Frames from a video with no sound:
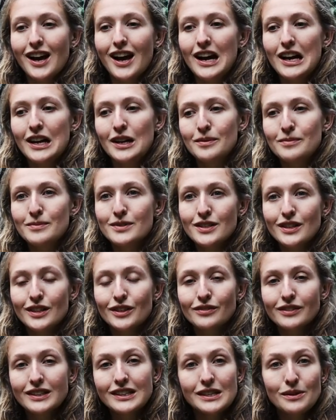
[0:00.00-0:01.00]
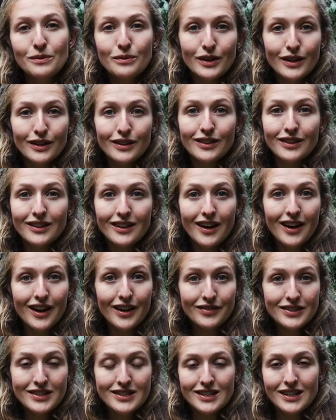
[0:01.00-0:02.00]
So they're really worth
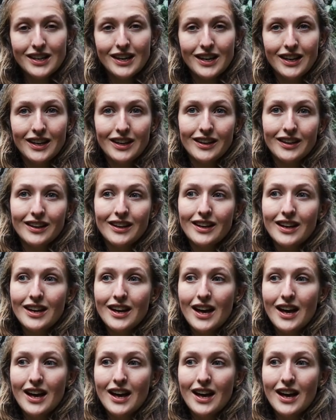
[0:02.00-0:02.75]
harvesting,